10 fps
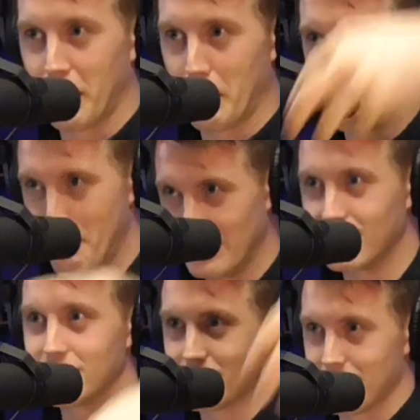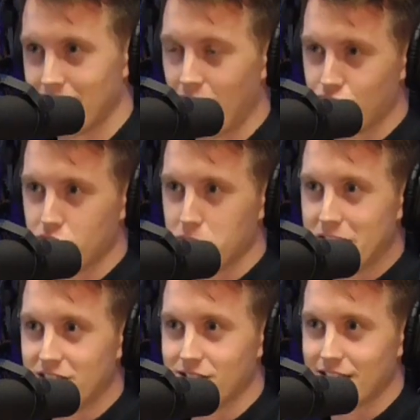like meters and hundreds of
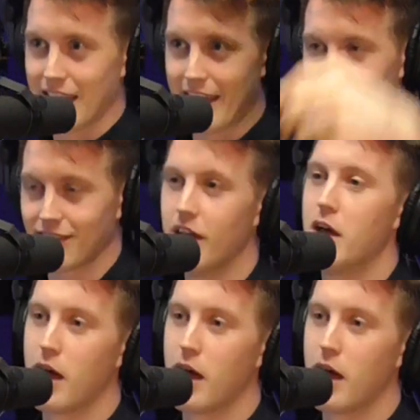meters in length,